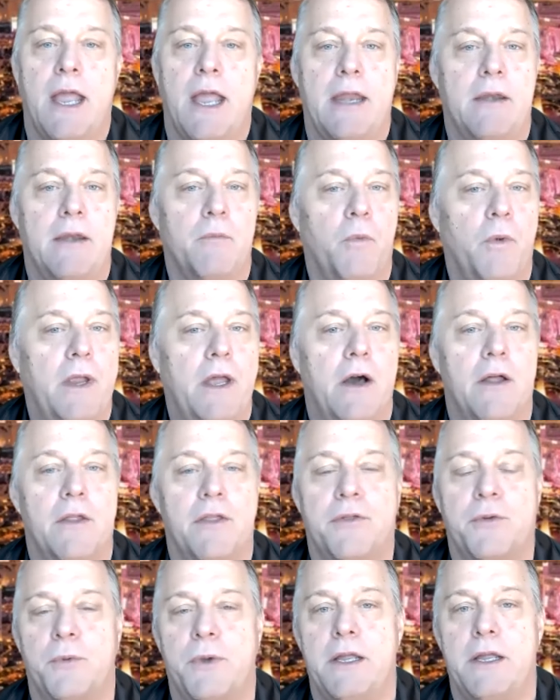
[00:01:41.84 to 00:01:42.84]
And we all
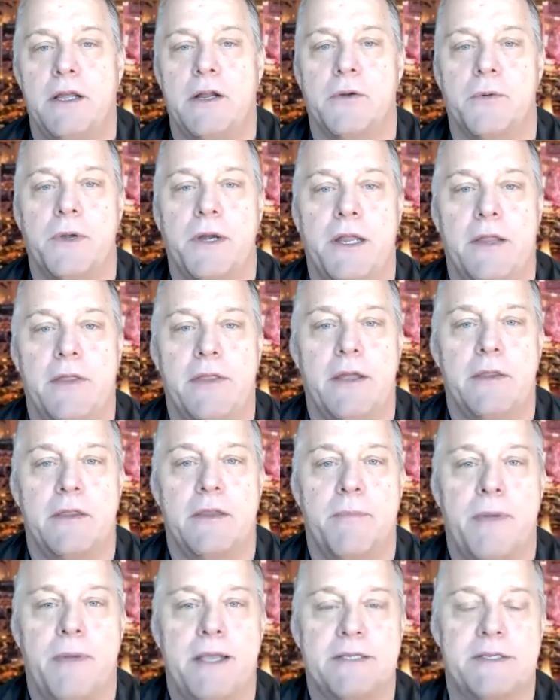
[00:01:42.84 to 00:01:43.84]
three agree that
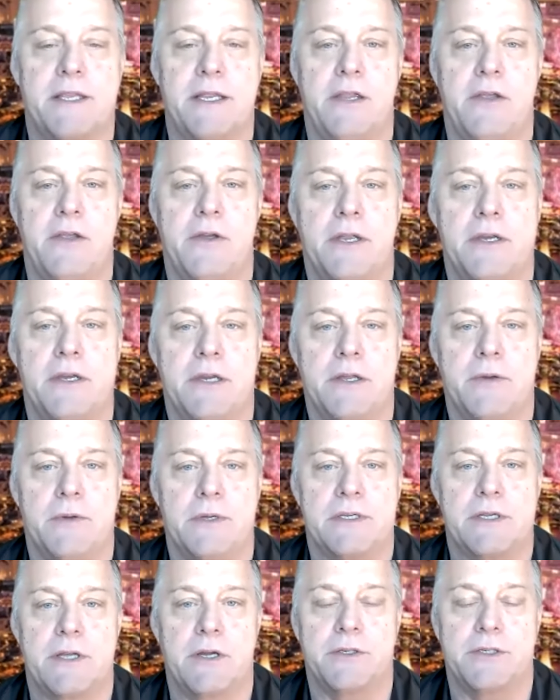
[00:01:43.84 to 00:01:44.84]
the best thing you can do
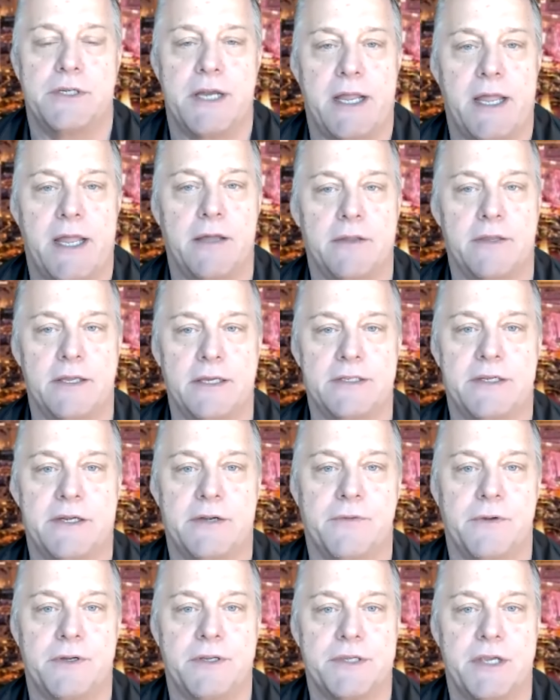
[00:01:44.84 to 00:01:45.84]
is go check out these
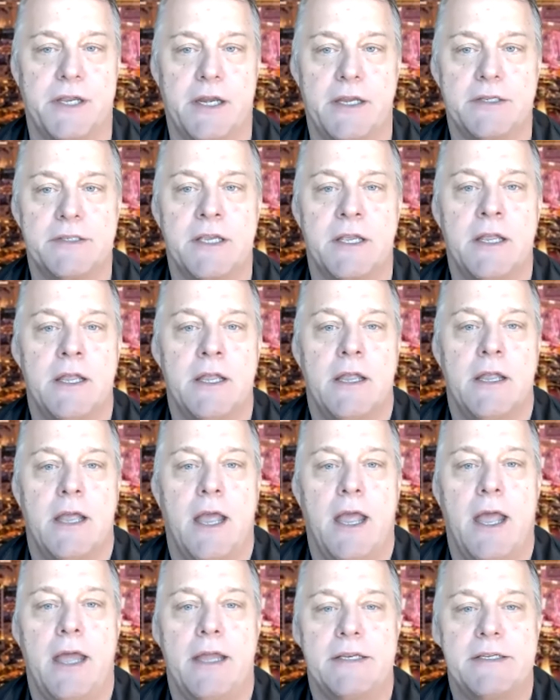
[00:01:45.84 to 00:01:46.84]
different cities.
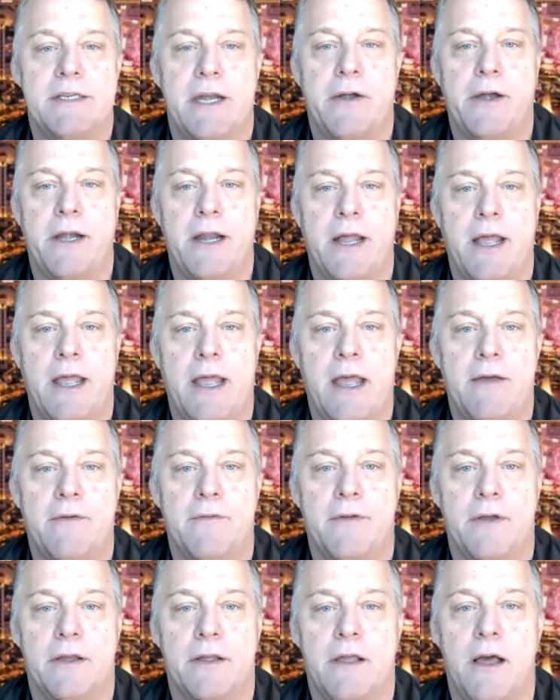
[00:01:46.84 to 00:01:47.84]
And Terry and I
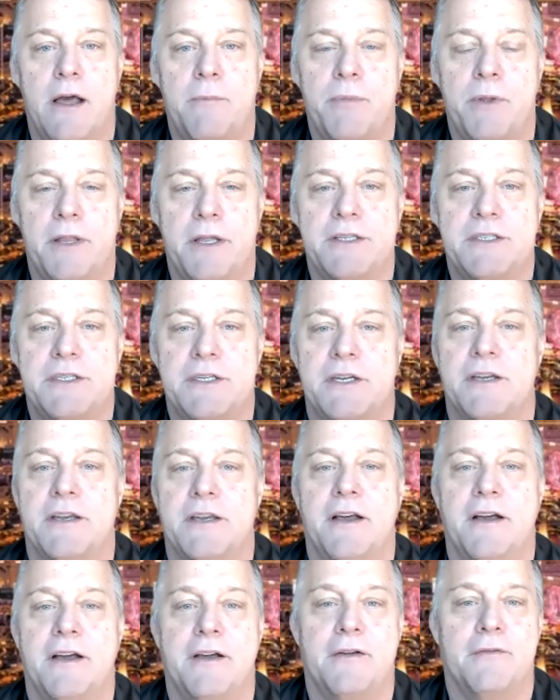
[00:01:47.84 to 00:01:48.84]
have a compilation
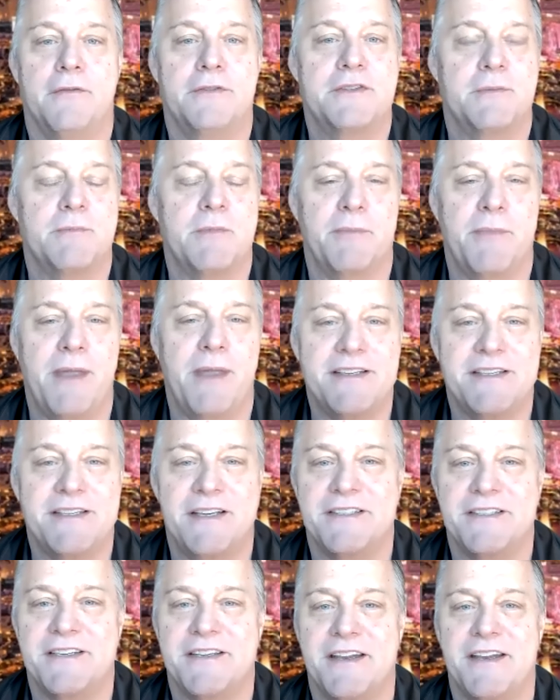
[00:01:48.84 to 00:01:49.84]
of some
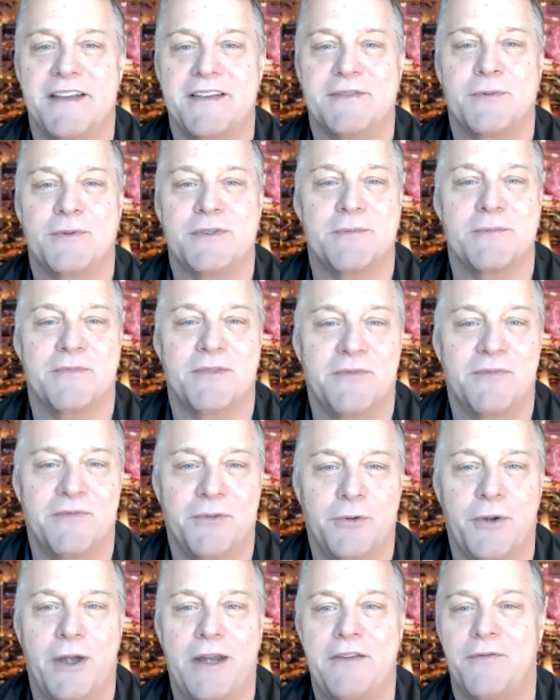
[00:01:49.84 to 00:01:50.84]
amazing cities with some
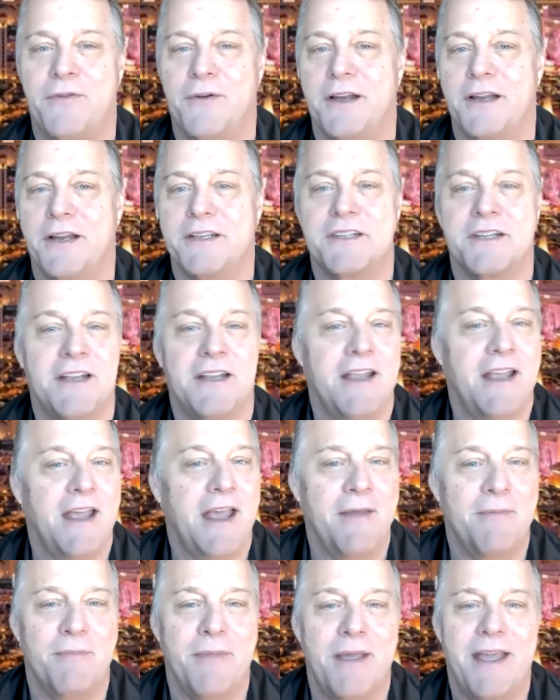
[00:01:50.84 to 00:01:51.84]
great footage.
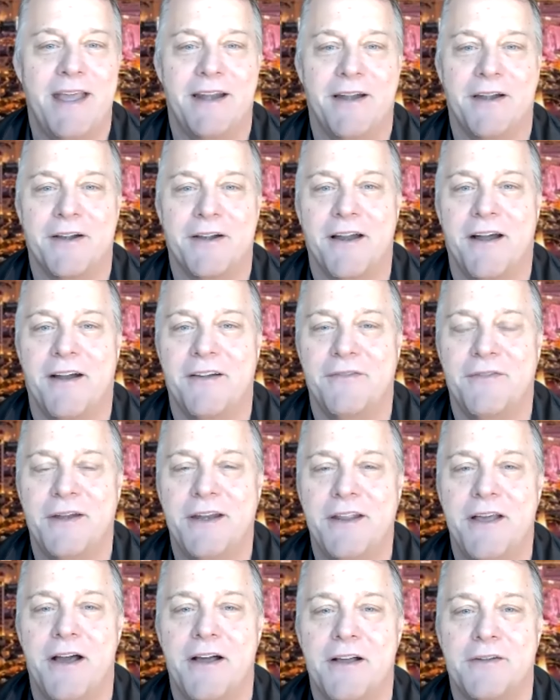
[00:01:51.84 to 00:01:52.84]
And man, our
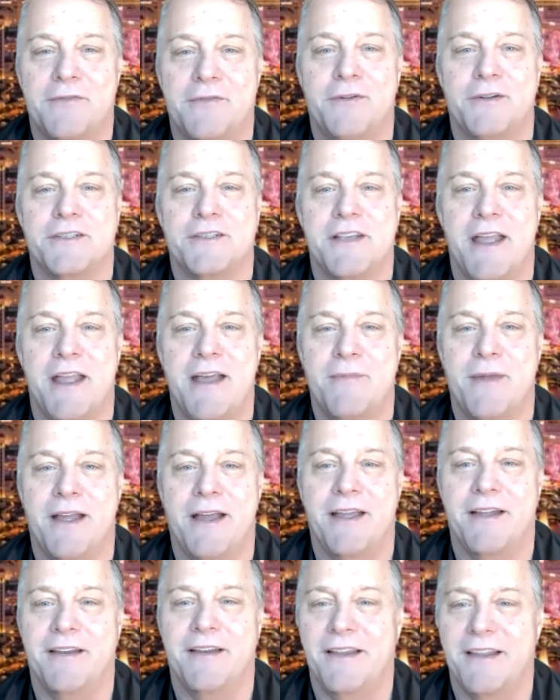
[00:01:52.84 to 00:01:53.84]
videographer, Sam,
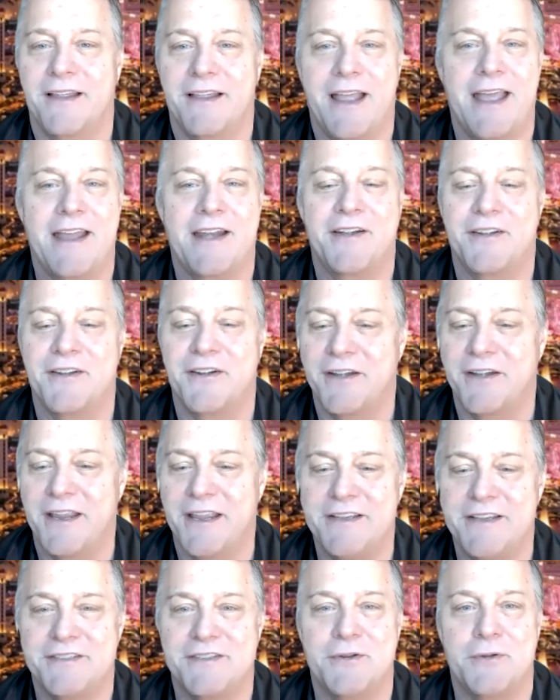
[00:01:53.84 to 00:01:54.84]
editor,
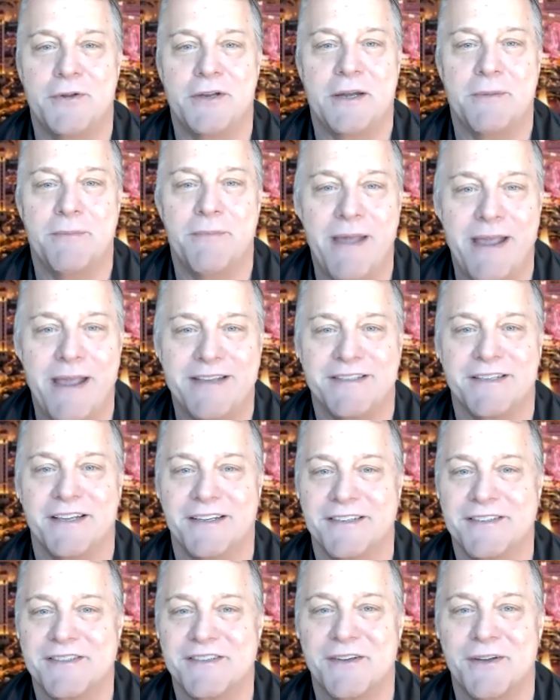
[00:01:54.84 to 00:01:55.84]
he's doing
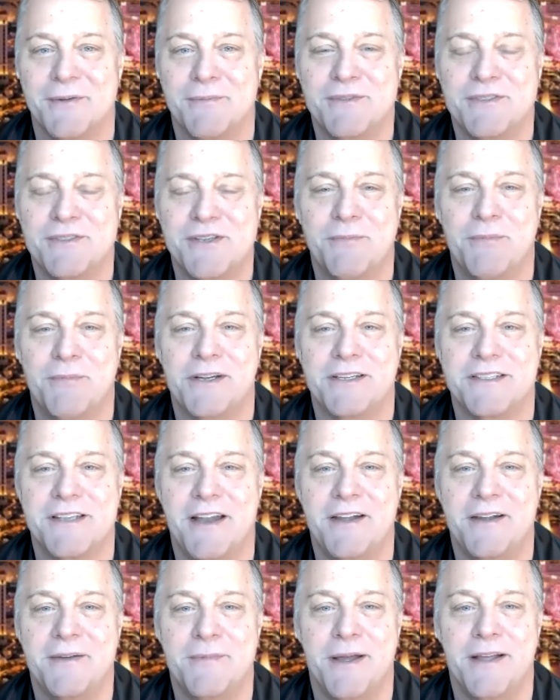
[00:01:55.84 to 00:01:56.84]
amazing. So I'm super
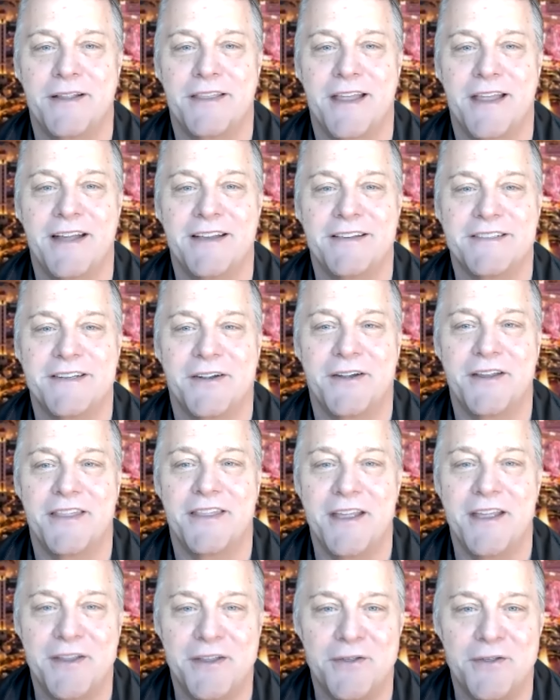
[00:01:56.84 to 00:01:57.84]
excited about that. Terry,
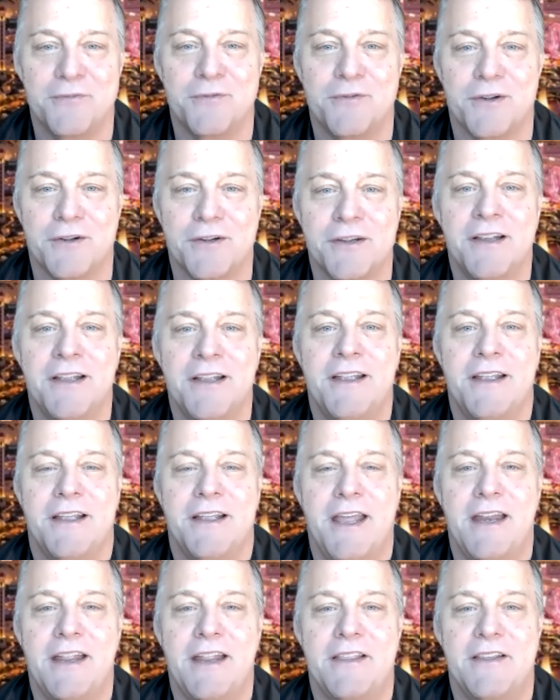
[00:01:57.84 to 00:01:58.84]
thank you for
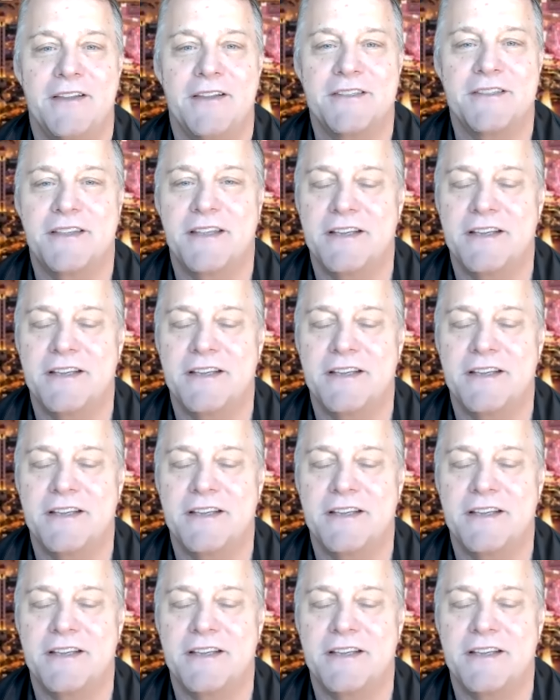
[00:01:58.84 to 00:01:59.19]
getting these